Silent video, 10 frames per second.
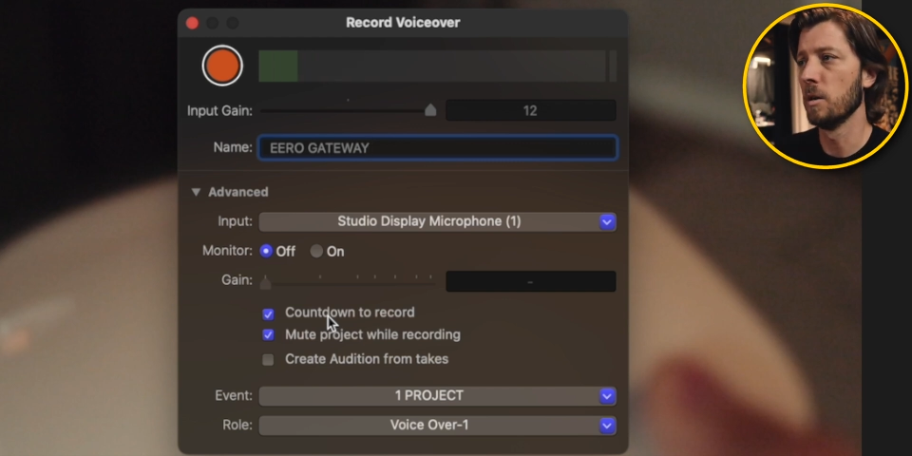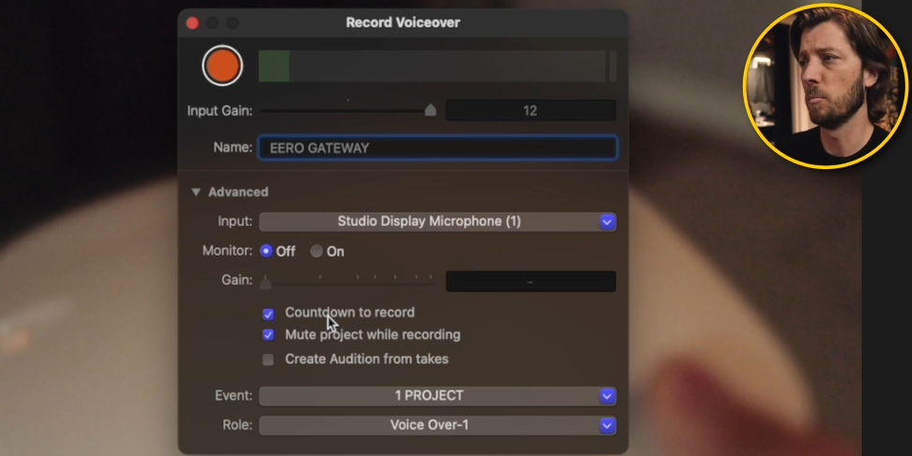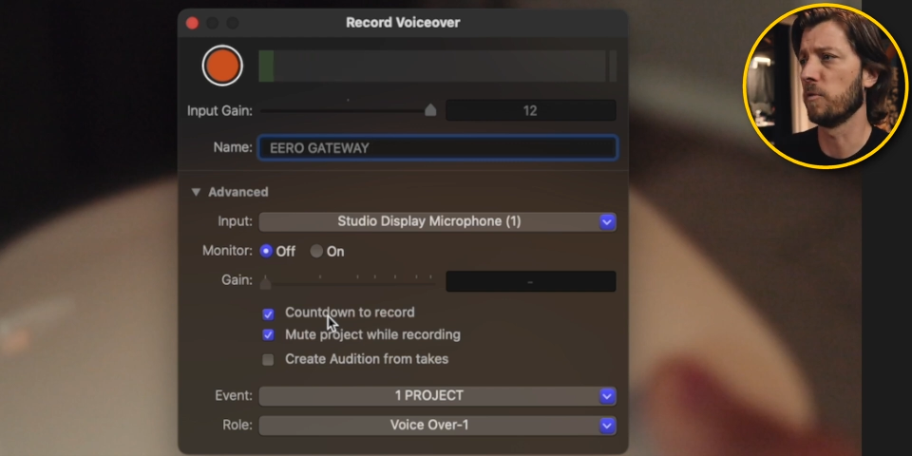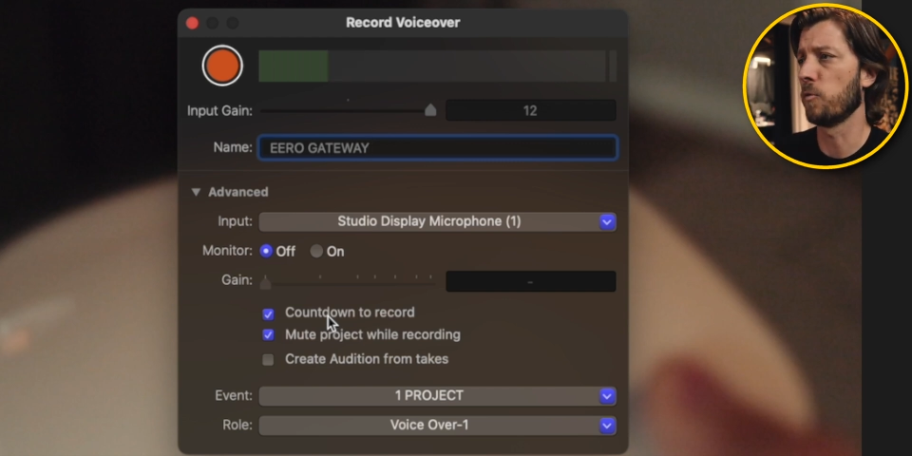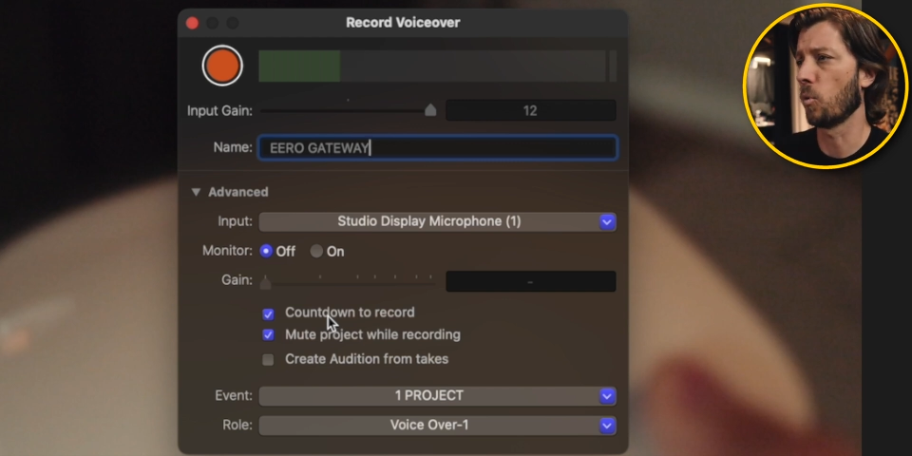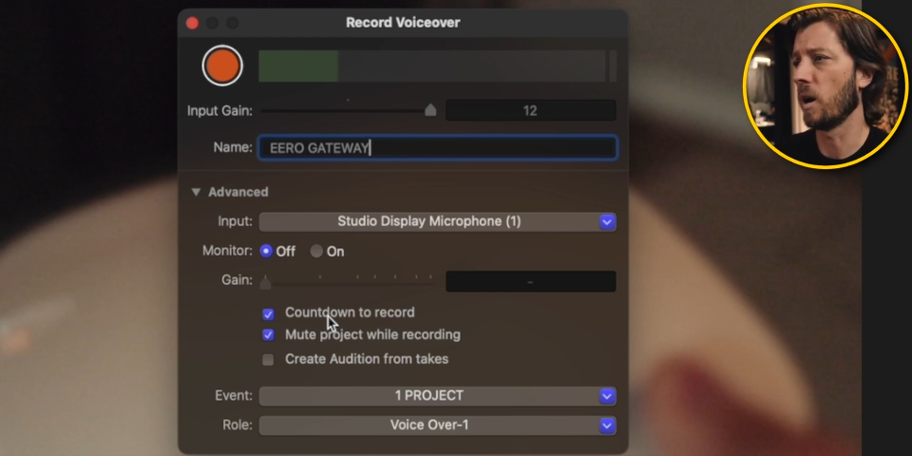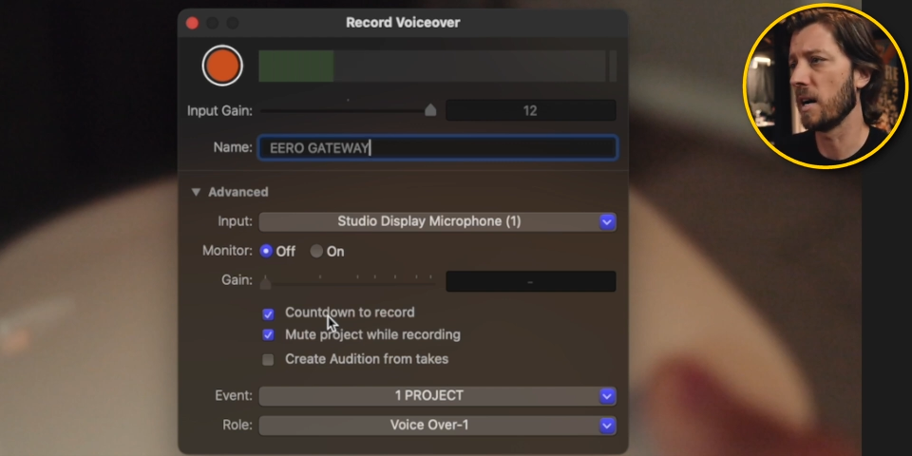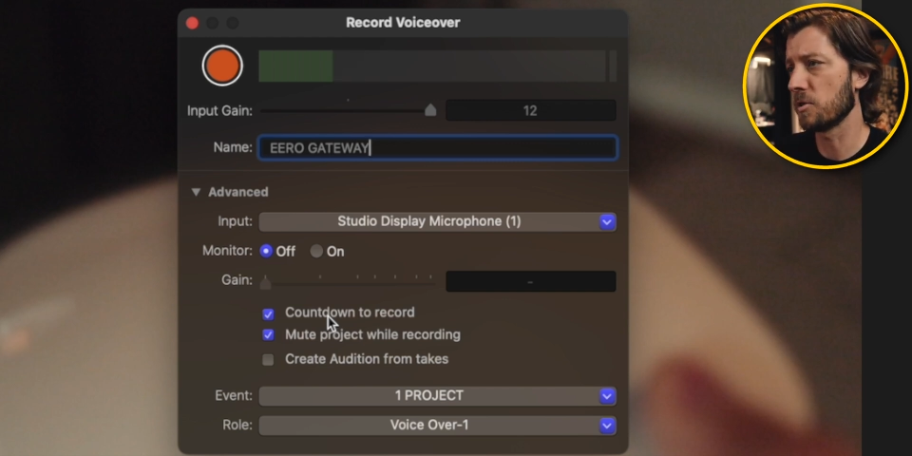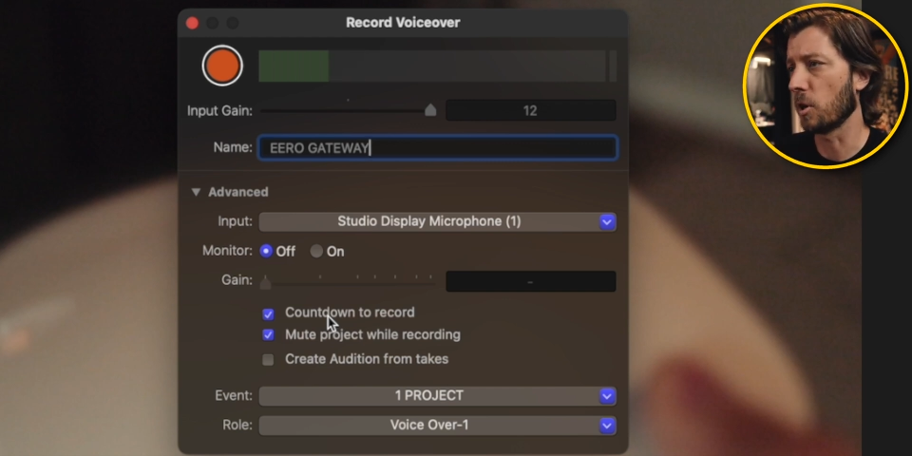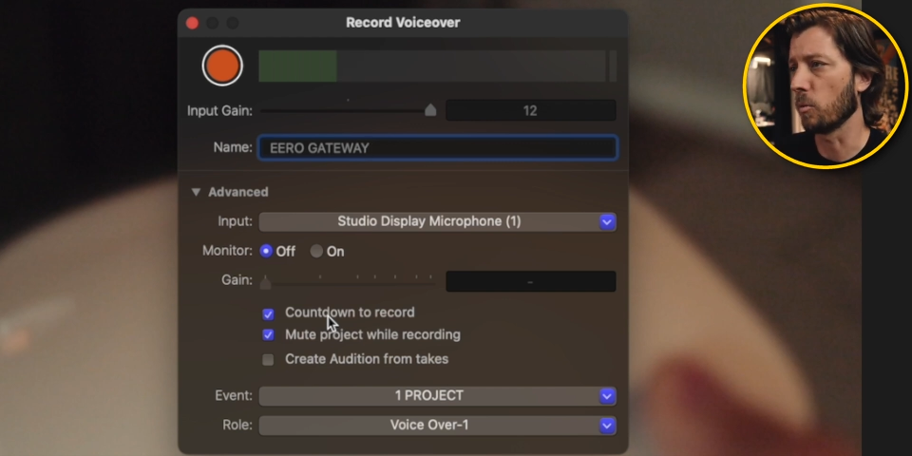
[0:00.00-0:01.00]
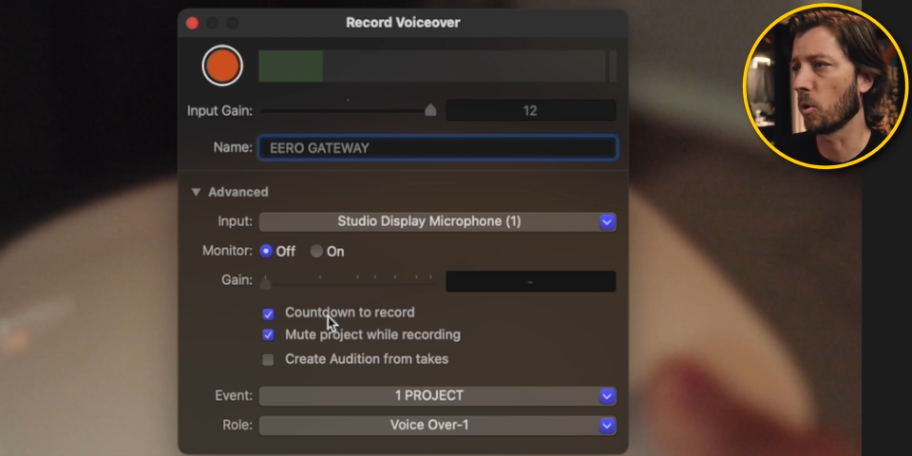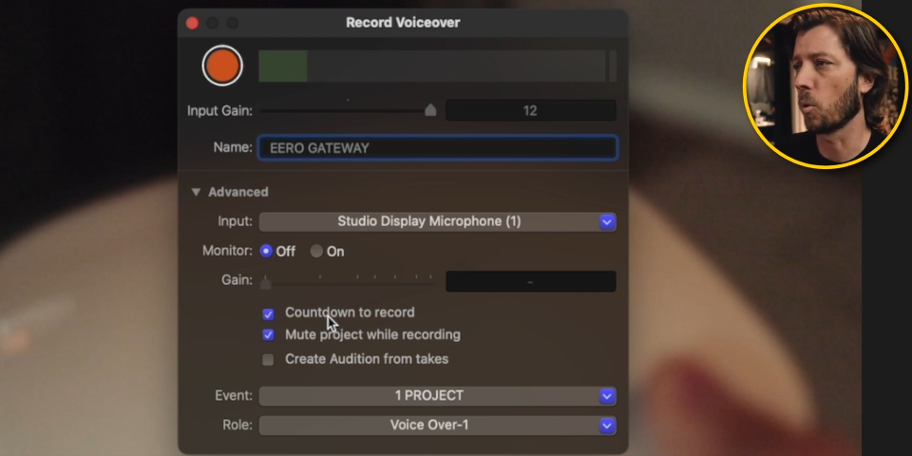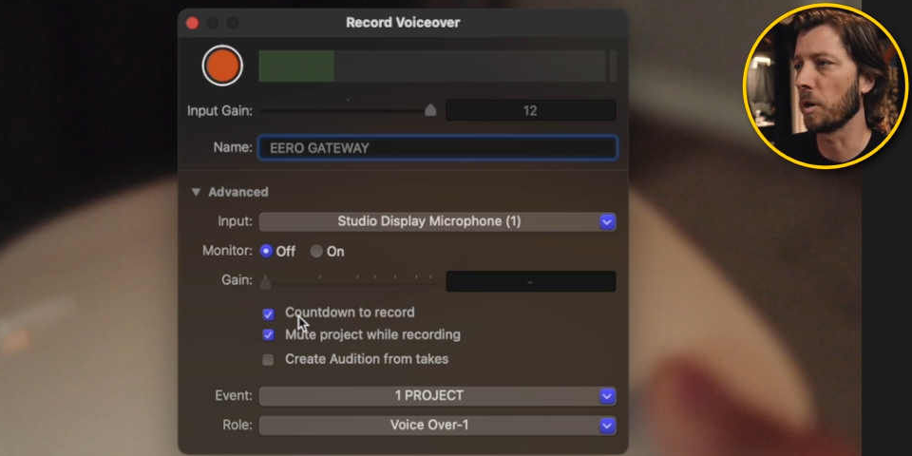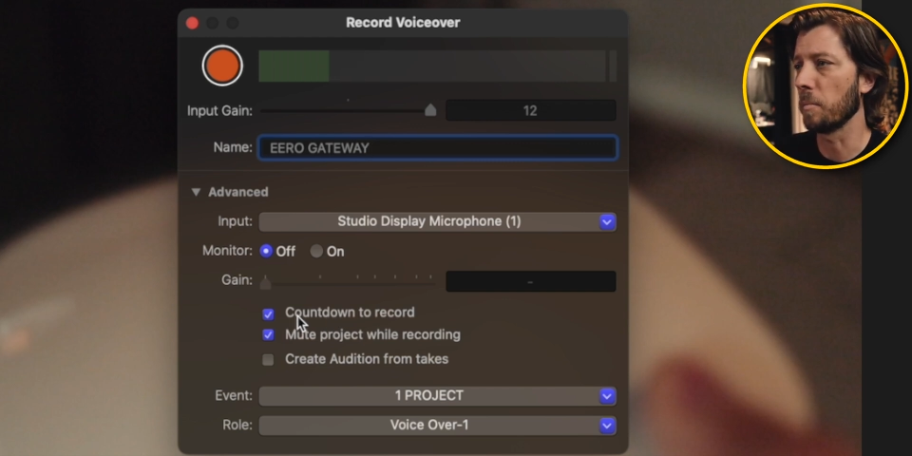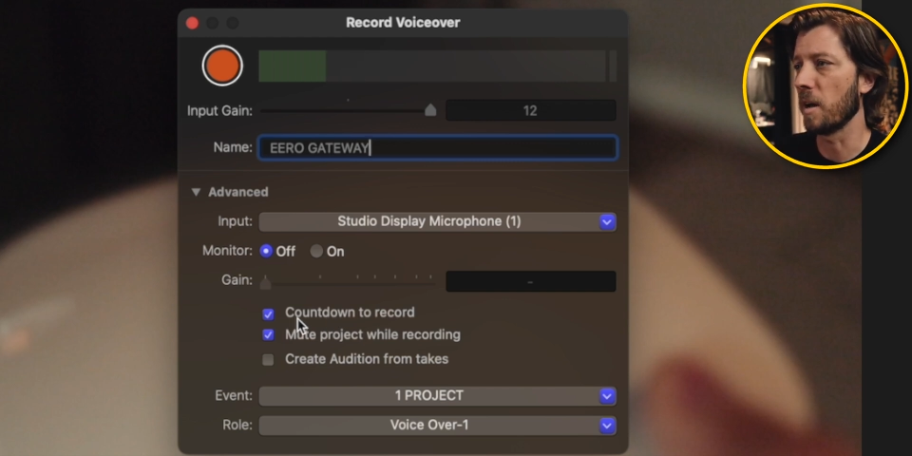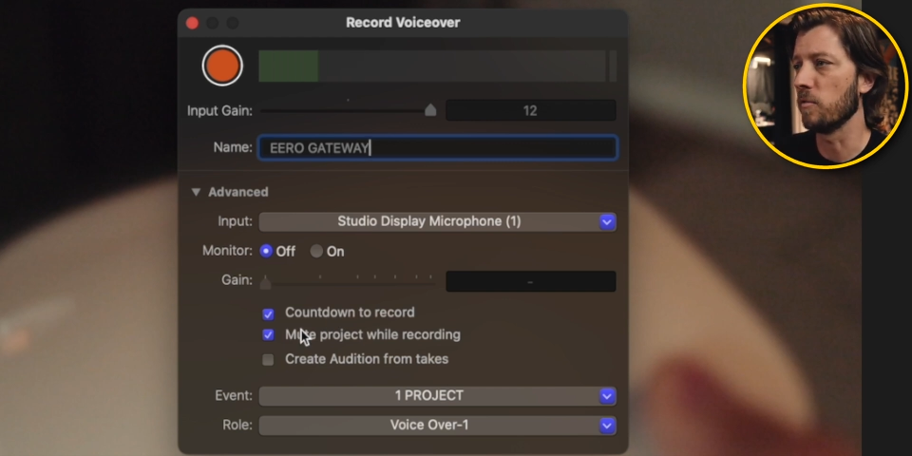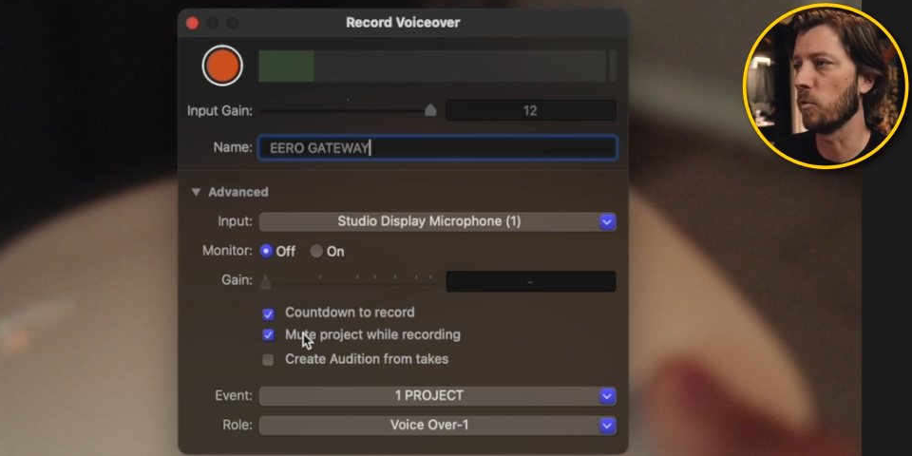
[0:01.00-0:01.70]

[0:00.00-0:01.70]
before I start recording my